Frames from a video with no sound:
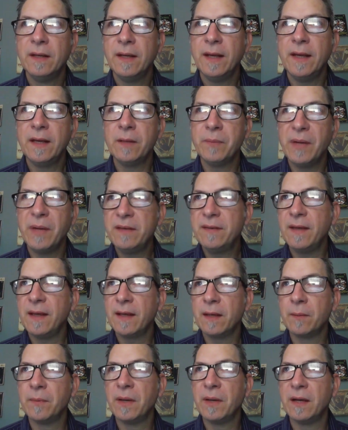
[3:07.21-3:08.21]
And it might
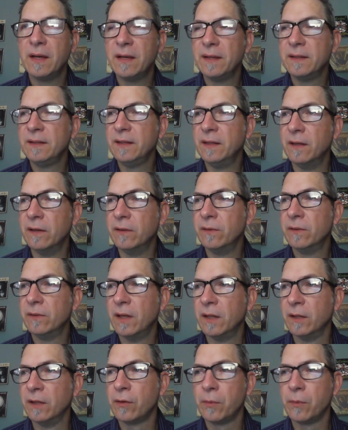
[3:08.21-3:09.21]
take them a
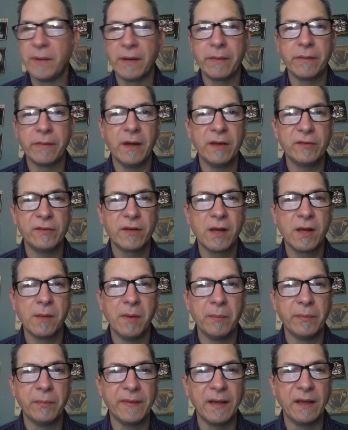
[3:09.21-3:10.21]
little bit of thought to come
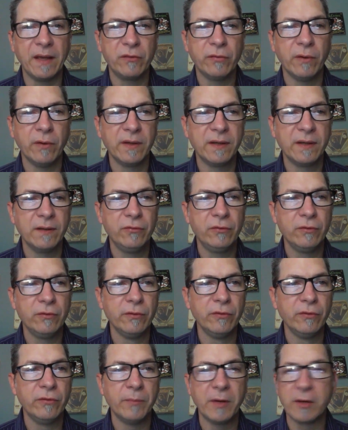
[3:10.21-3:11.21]
up with that. So I'll give
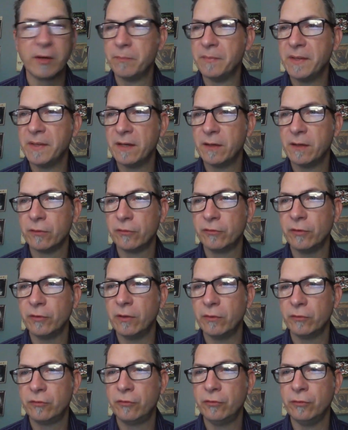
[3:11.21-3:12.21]
students about a minute or
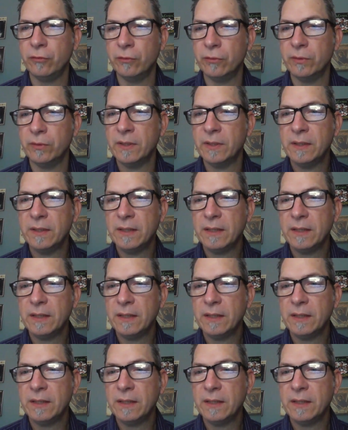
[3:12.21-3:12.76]
so to